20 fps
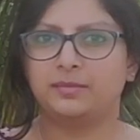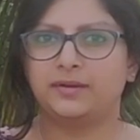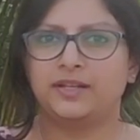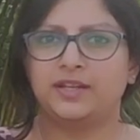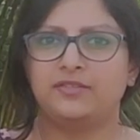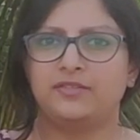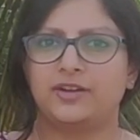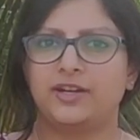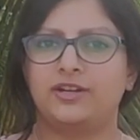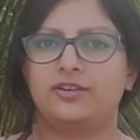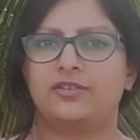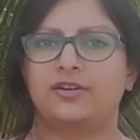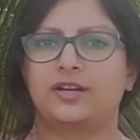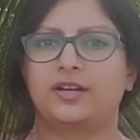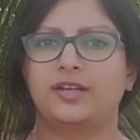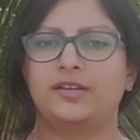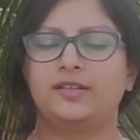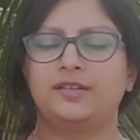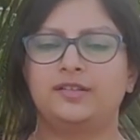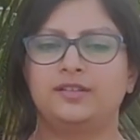Plain white
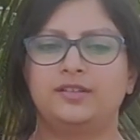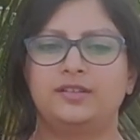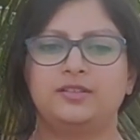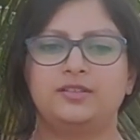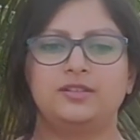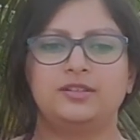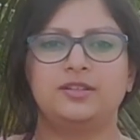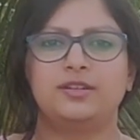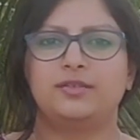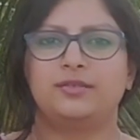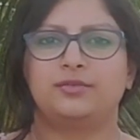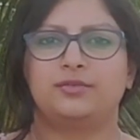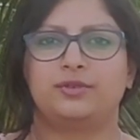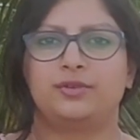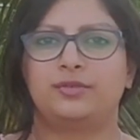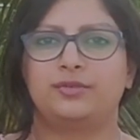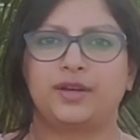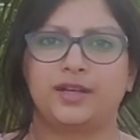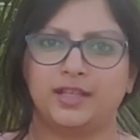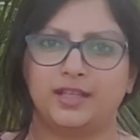rice is enough
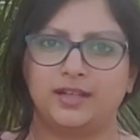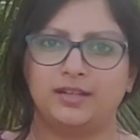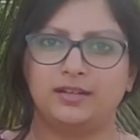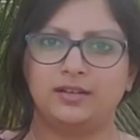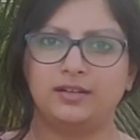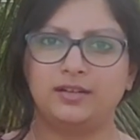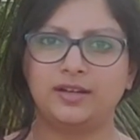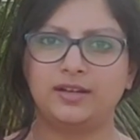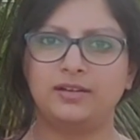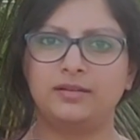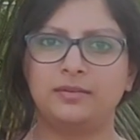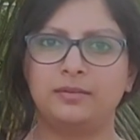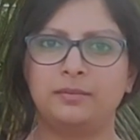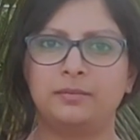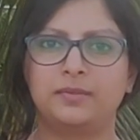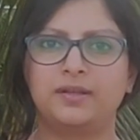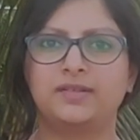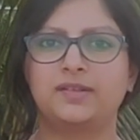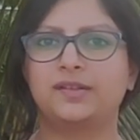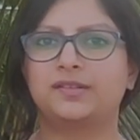if I eat it and
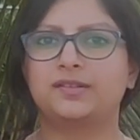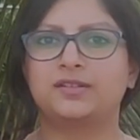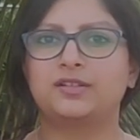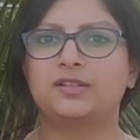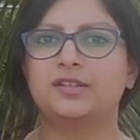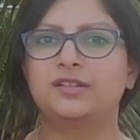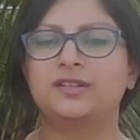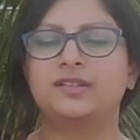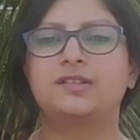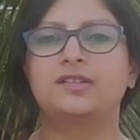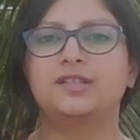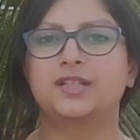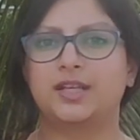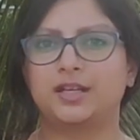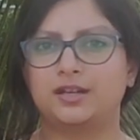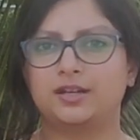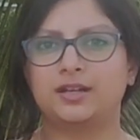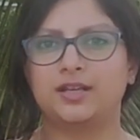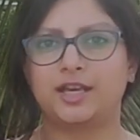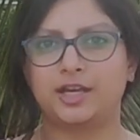my sustenance is
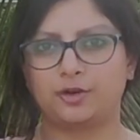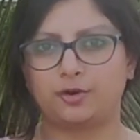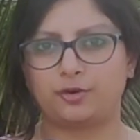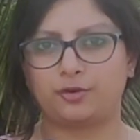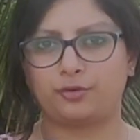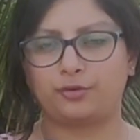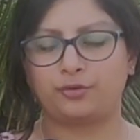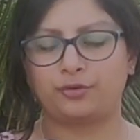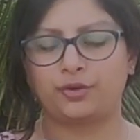taken care of.